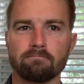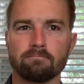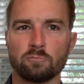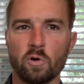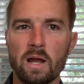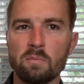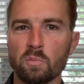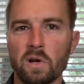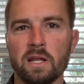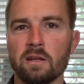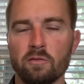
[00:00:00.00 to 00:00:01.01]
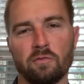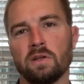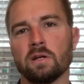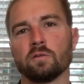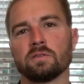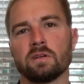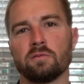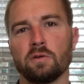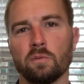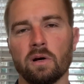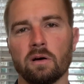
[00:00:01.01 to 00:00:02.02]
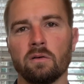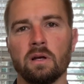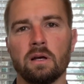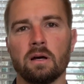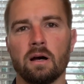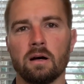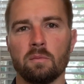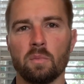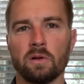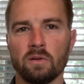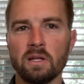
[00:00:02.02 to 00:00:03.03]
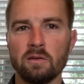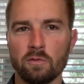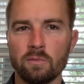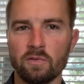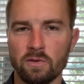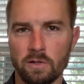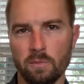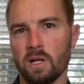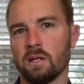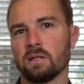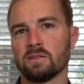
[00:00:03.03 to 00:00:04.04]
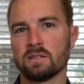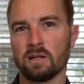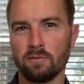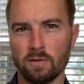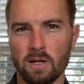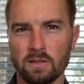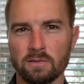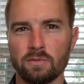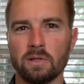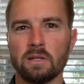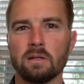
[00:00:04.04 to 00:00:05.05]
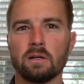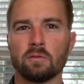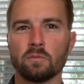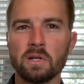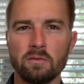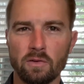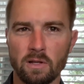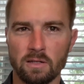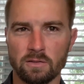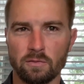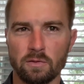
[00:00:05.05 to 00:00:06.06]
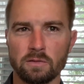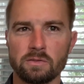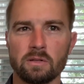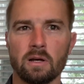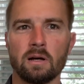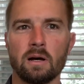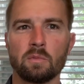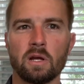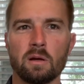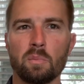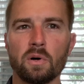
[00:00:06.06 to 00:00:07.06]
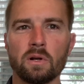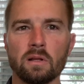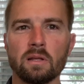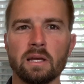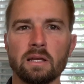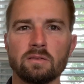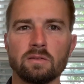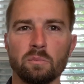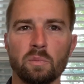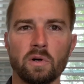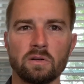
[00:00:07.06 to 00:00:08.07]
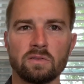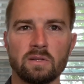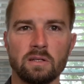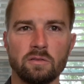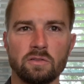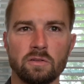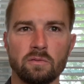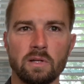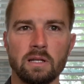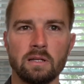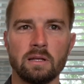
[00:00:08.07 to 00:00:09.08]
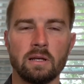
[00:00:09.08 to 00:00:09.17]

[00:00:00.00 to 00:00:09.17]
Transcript: right-brained fields, if you will. But leave room for humanity. Study philosophy. Read philosophers. I'm going to put a link to books that you should read